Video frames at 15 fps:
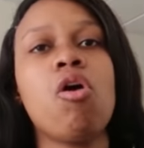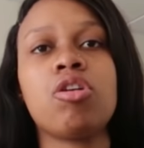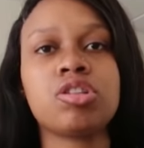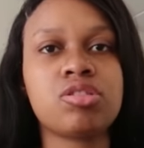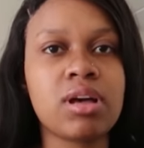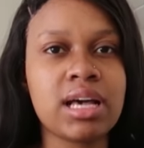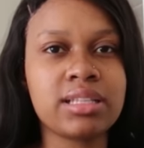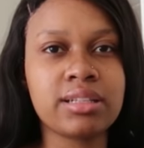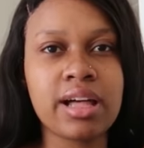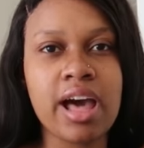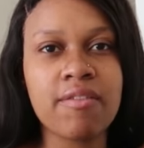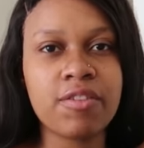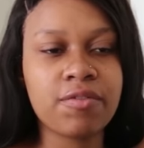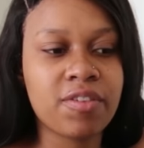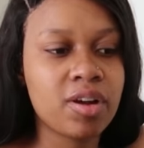also i still
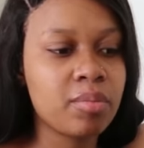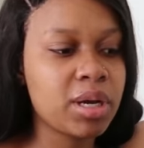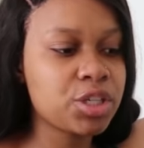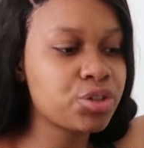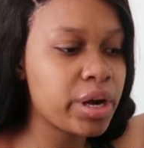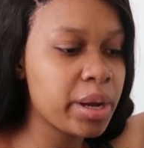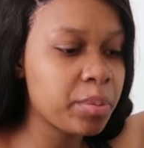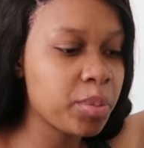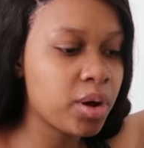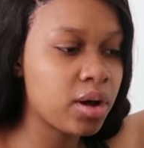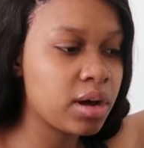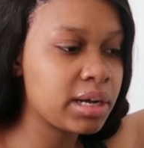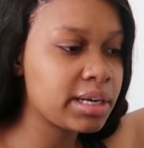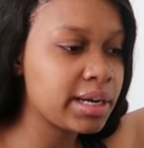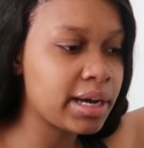haven't found my
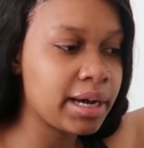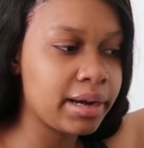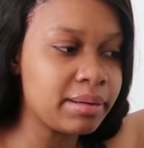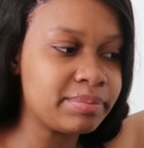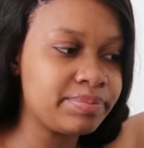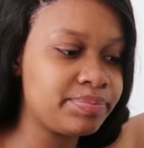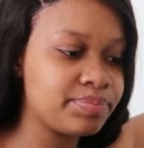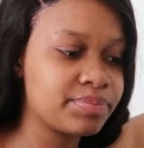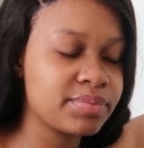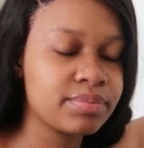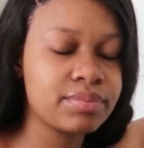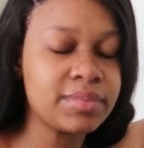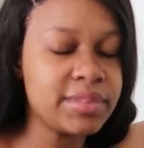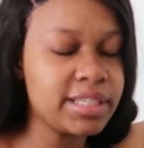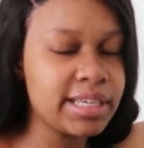tripod um
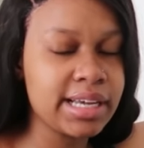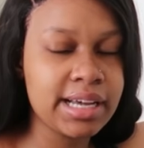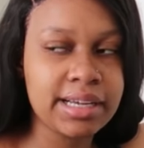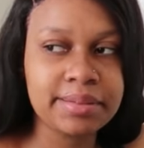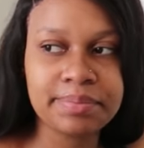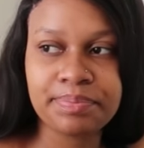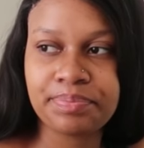yeah